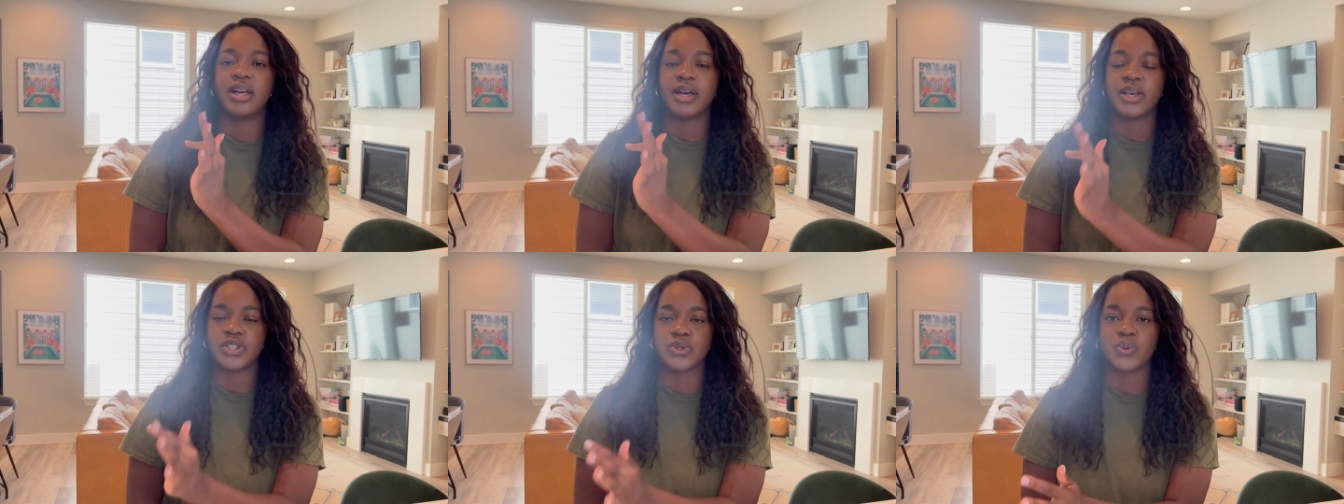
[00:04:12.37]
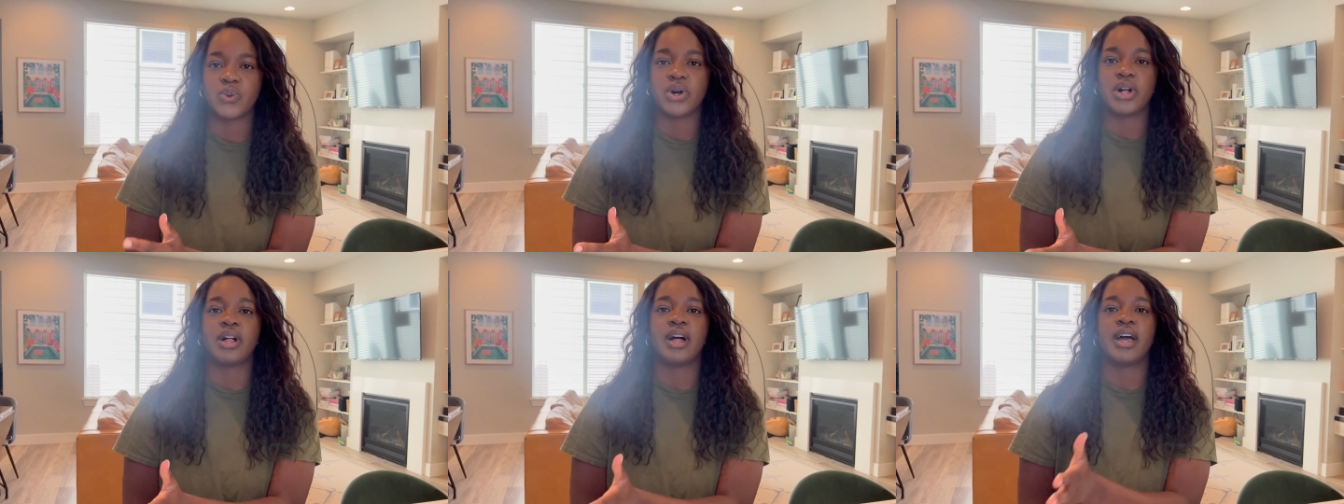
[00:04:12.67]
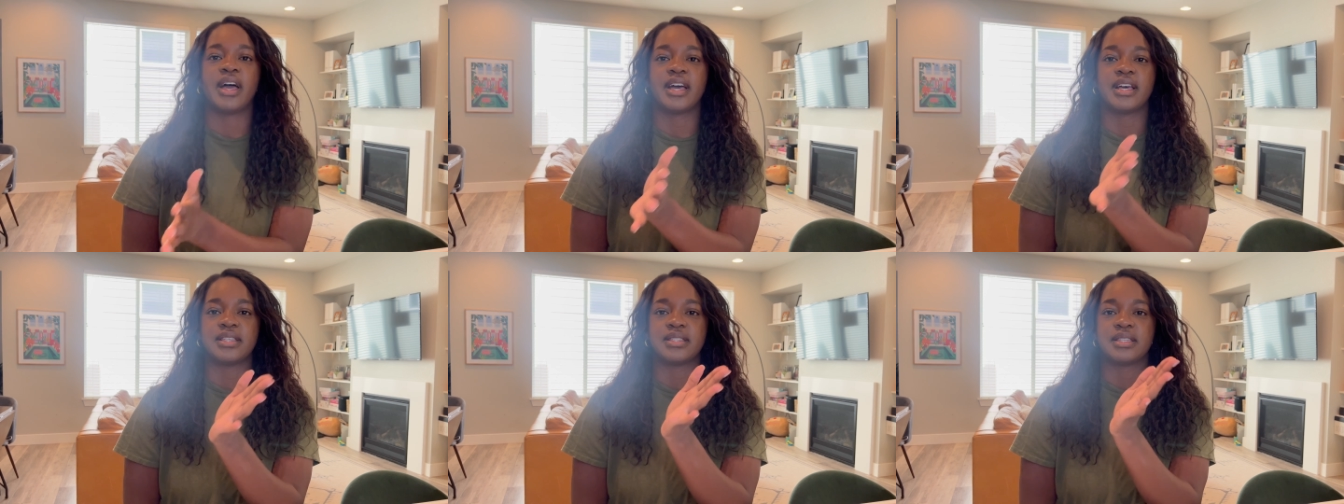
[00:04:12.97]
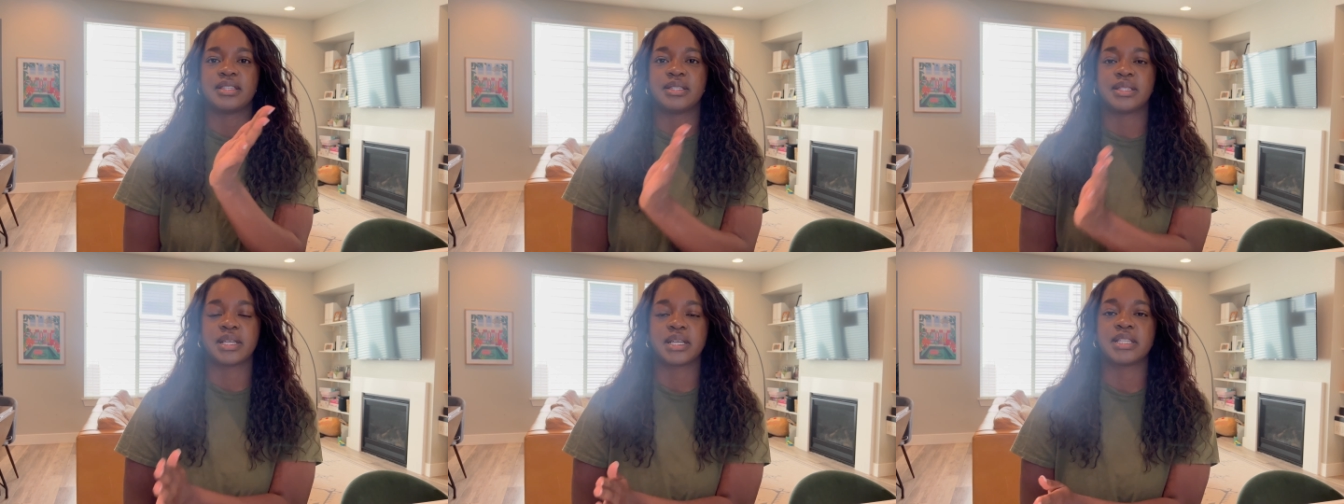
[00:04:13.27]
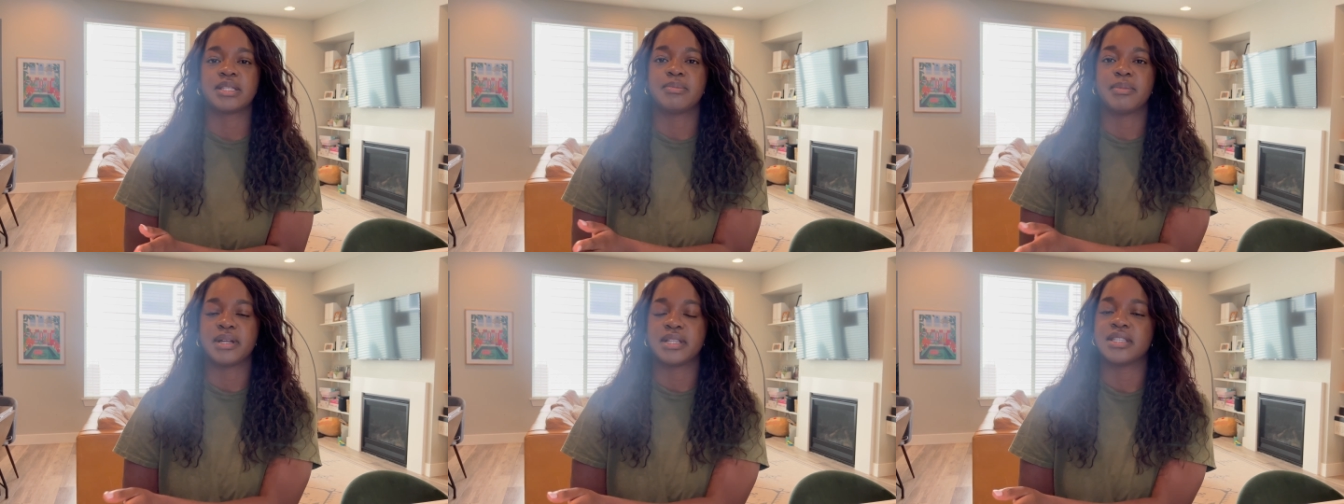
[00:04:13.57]
as well as
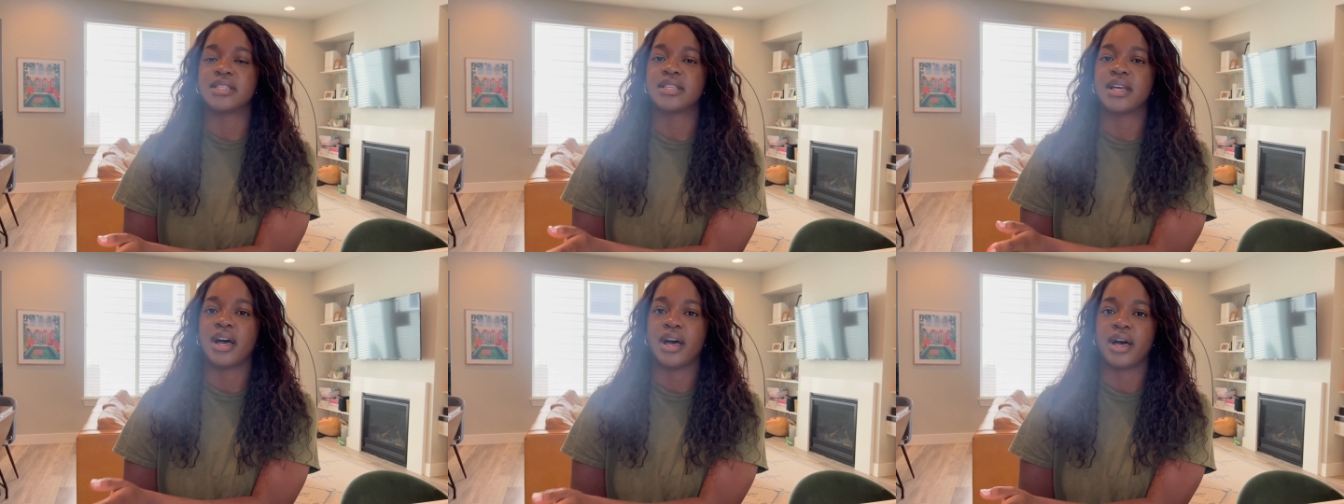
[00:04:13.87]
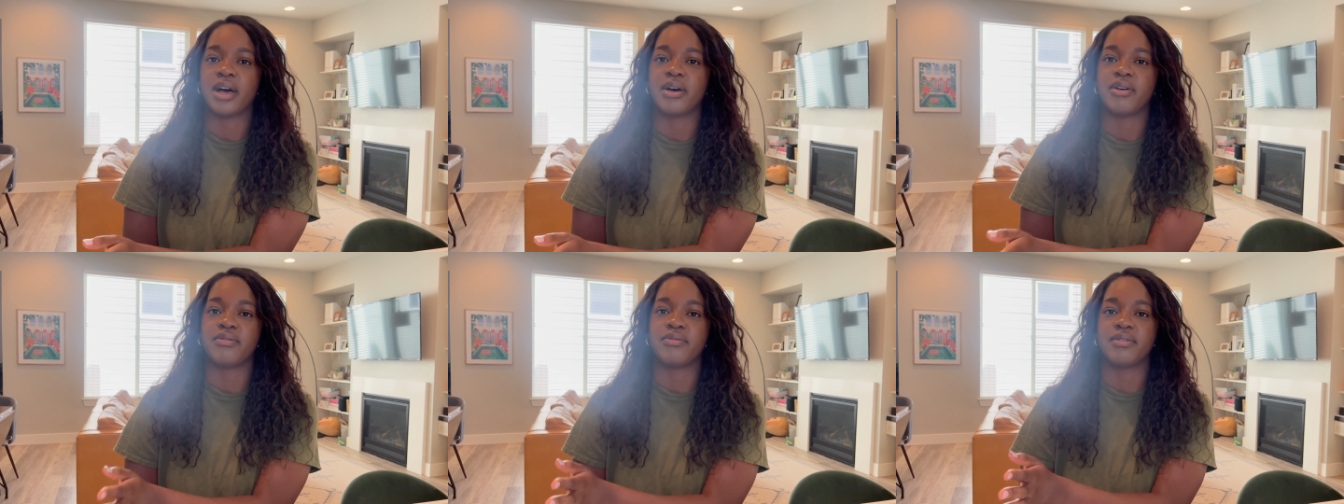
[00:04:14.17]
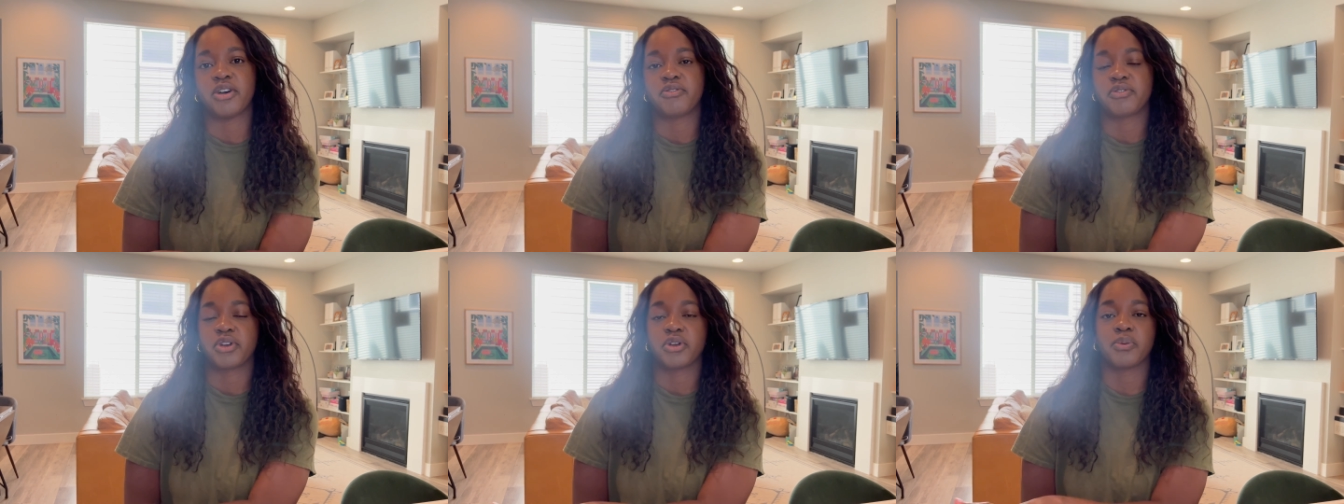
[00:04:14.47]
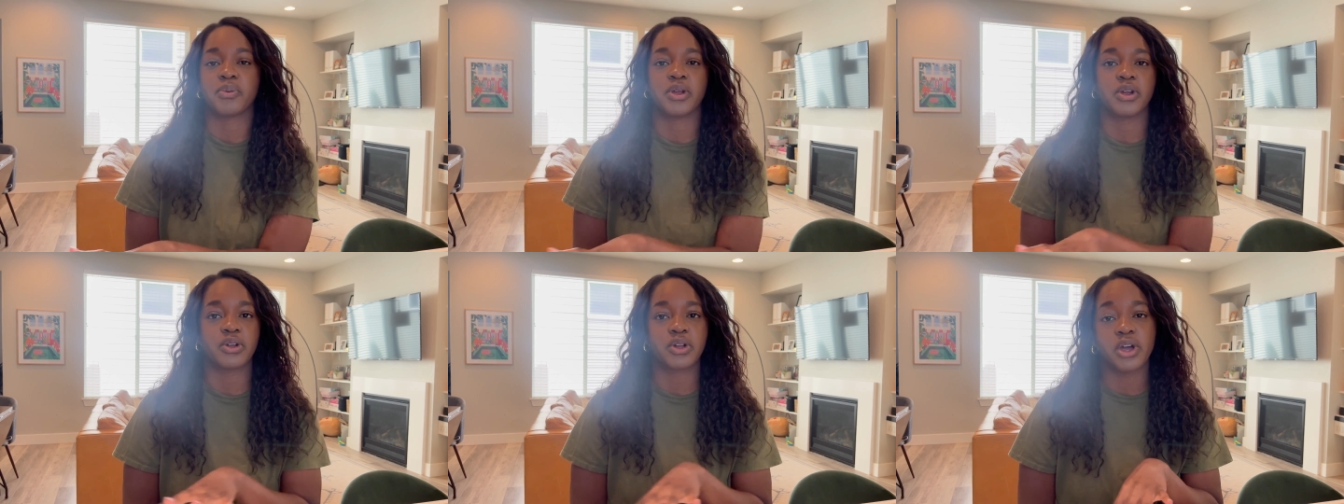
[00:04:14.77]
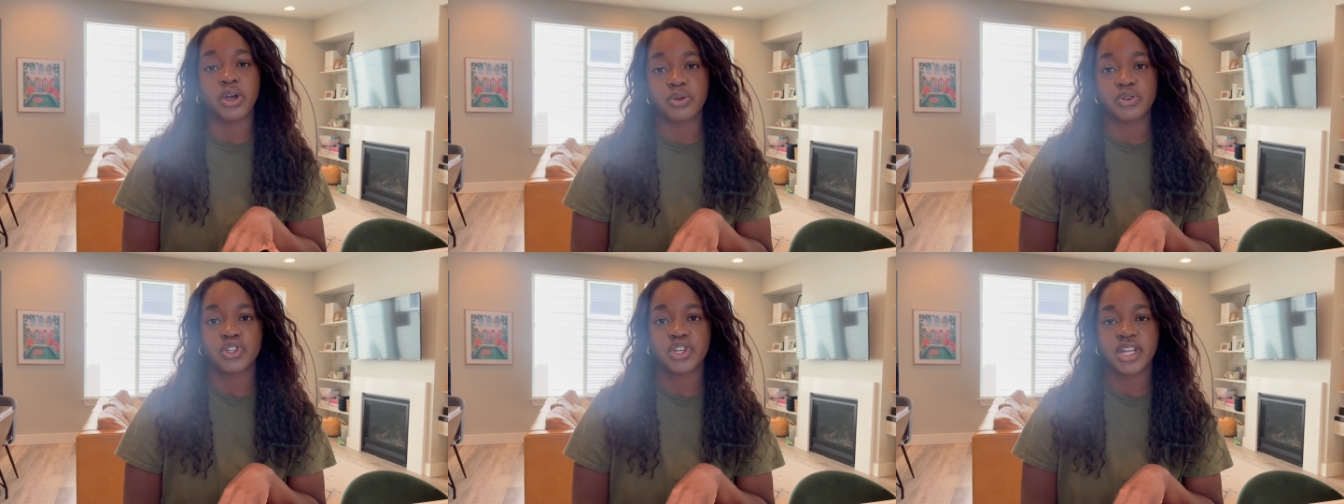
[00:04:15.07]
six months of career
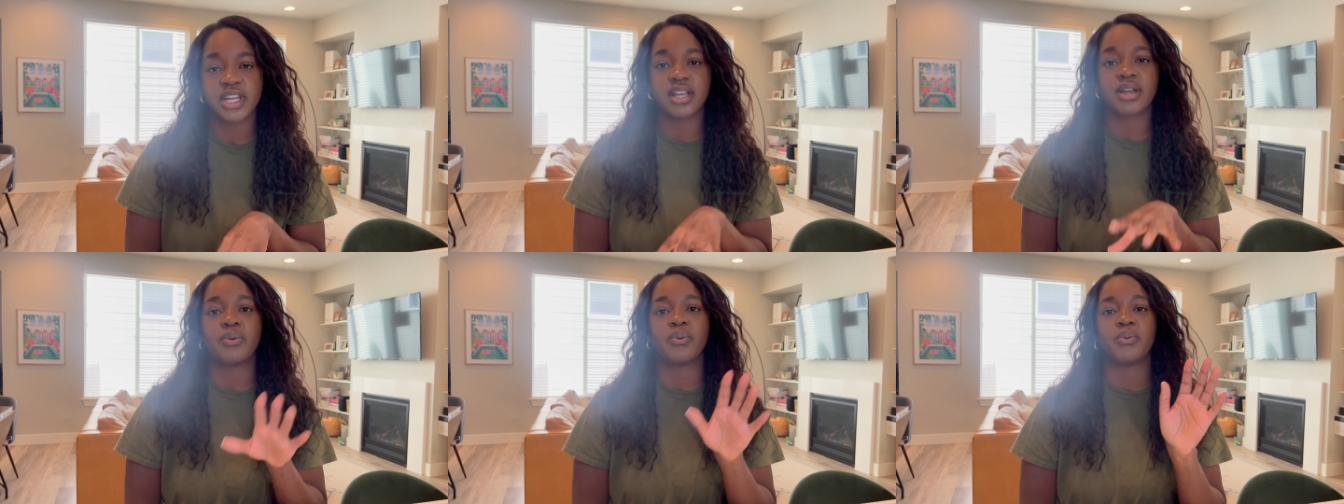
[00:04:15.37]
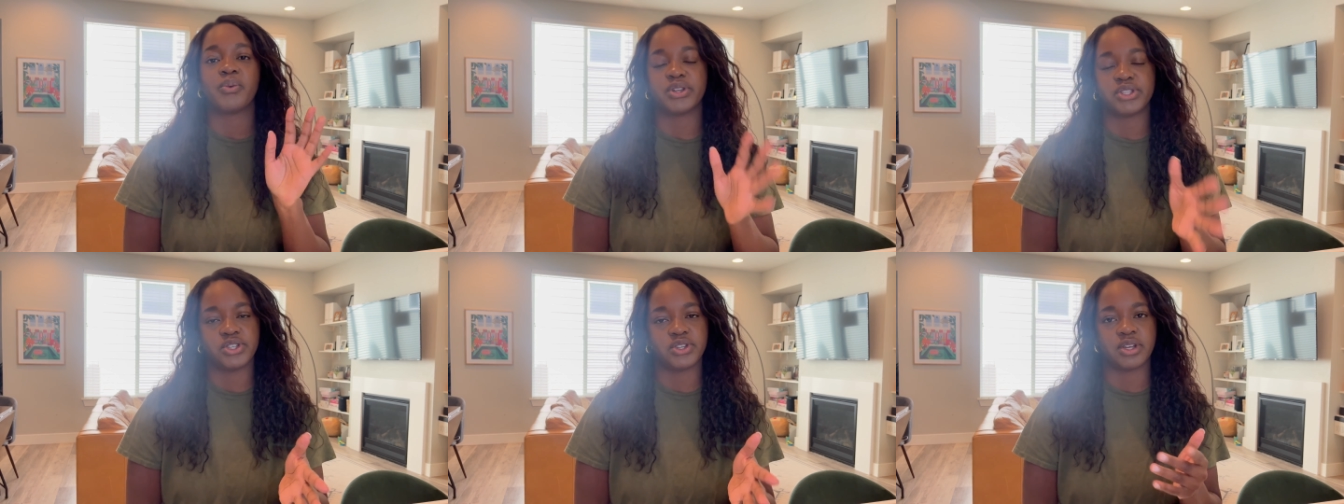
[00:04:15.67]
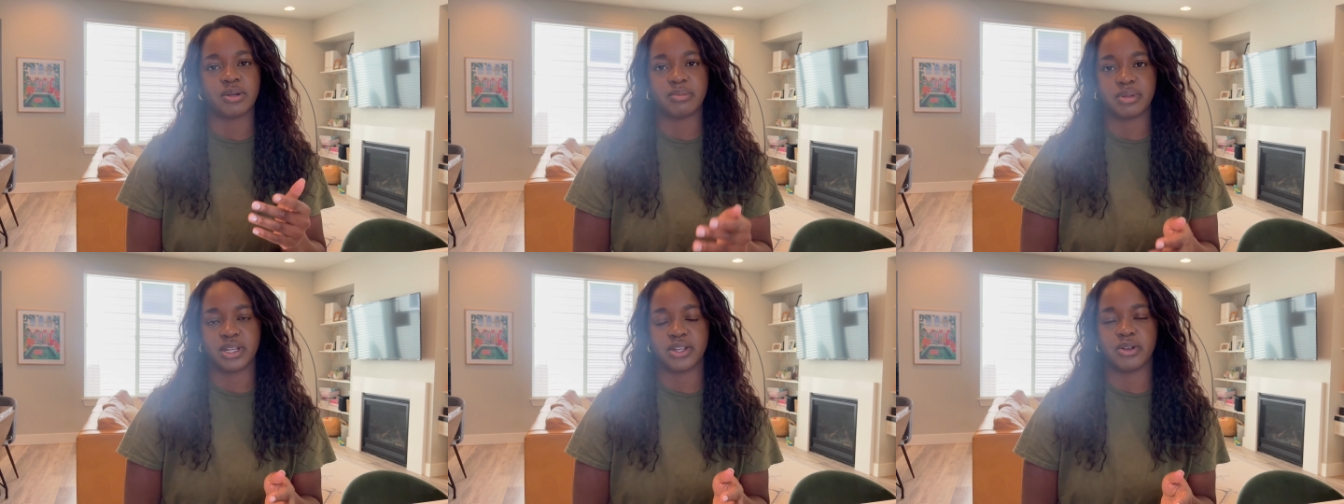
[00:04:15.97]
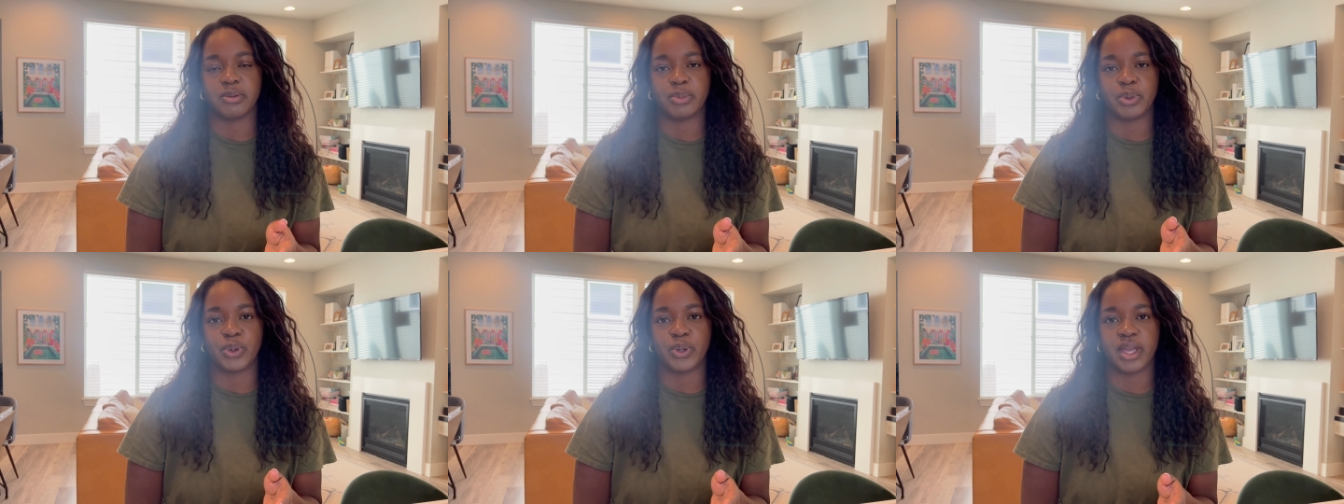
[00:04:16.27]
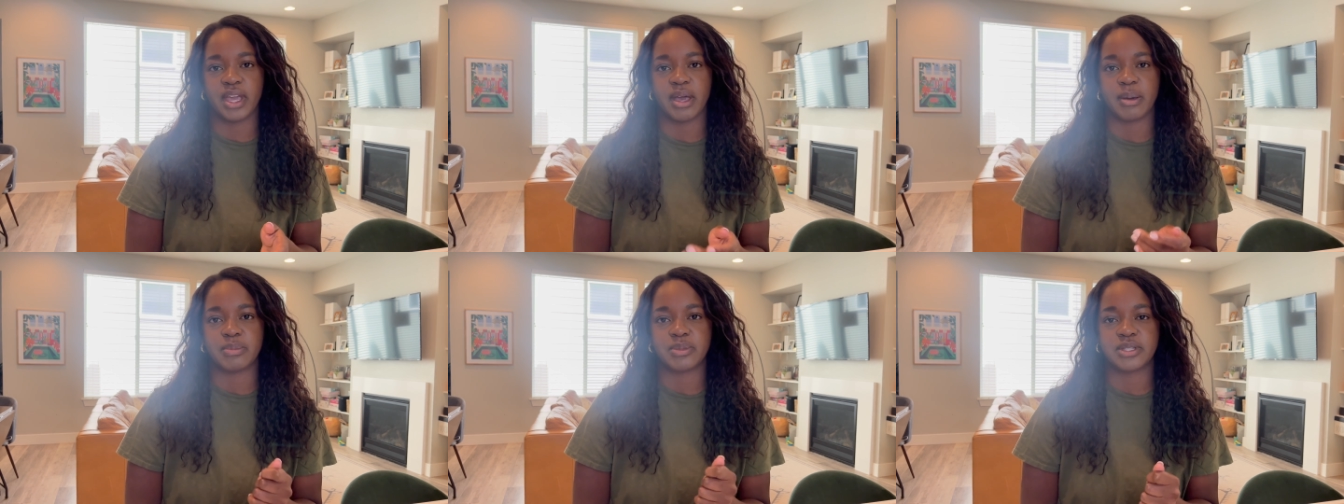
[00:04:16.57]
coaching once you complete your boot
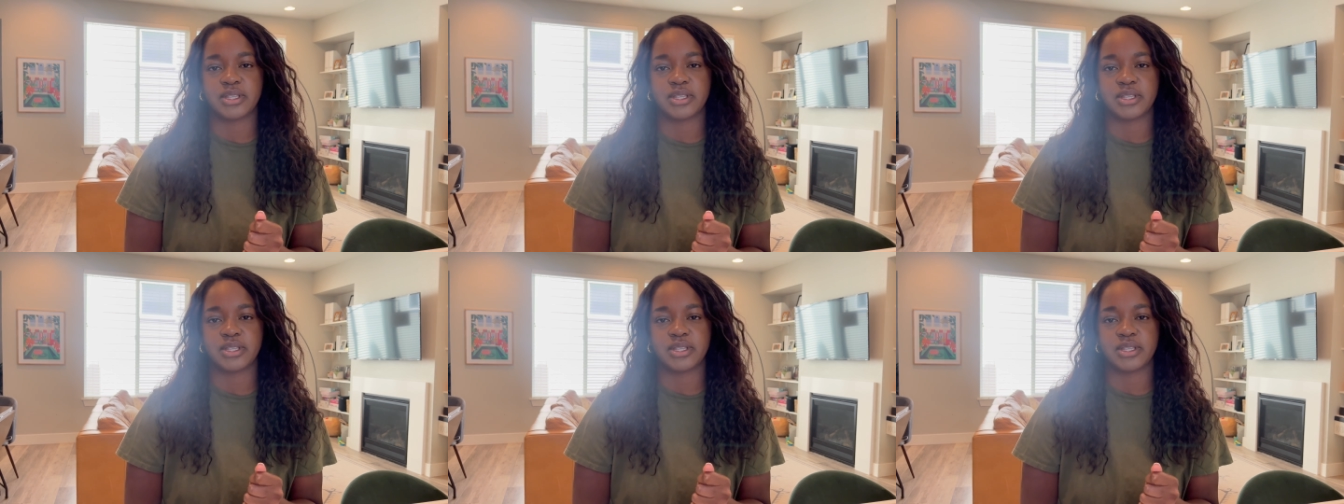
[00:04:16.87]
camp.